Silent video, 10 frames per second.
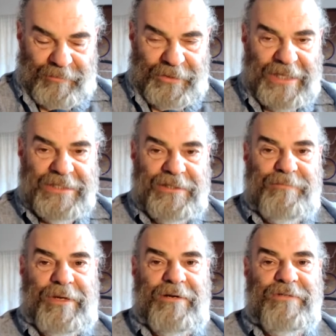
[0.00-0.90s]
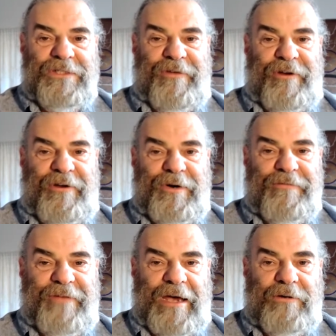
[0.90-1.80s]
pleasant, but it was very
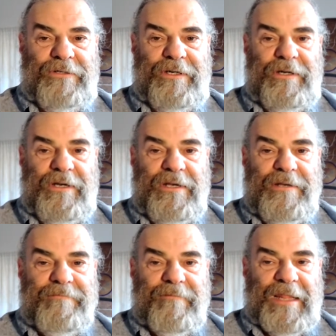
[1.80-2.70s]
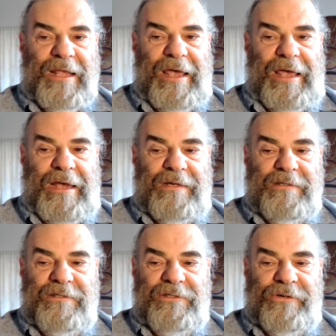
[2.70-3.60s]
profound.
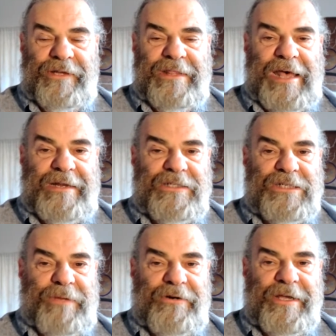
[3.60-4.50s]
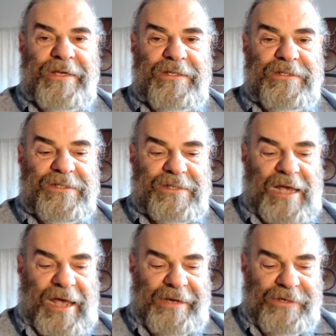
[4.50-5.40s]
And during that experience,
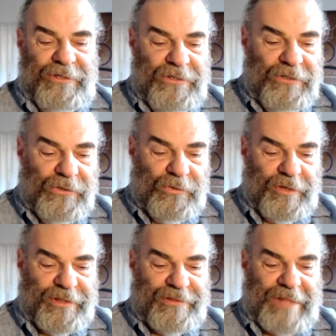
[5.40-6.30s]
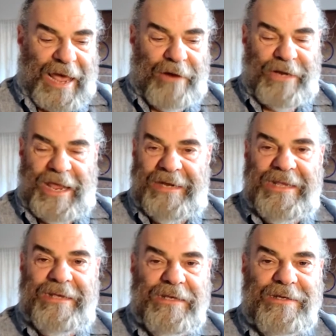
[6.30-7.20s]
I knew without
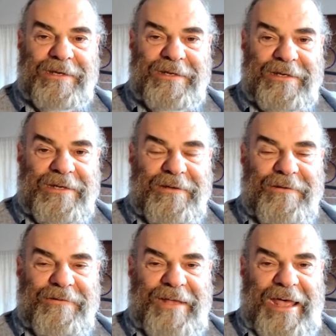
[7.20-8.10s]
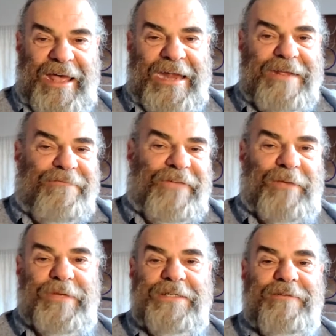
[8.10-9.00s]
any
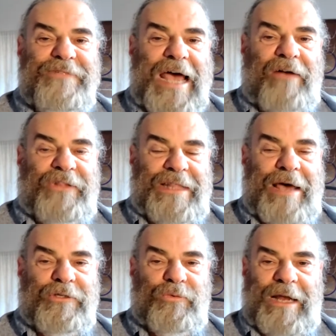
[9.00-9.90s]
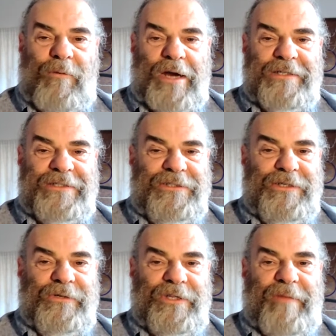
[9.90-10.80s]
figment of doubt that that was what I wanted to
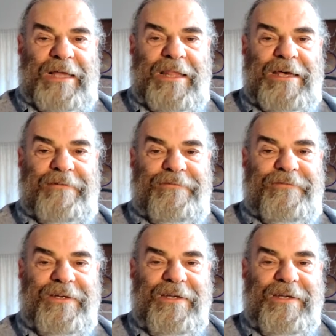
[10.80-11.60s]
do with my life.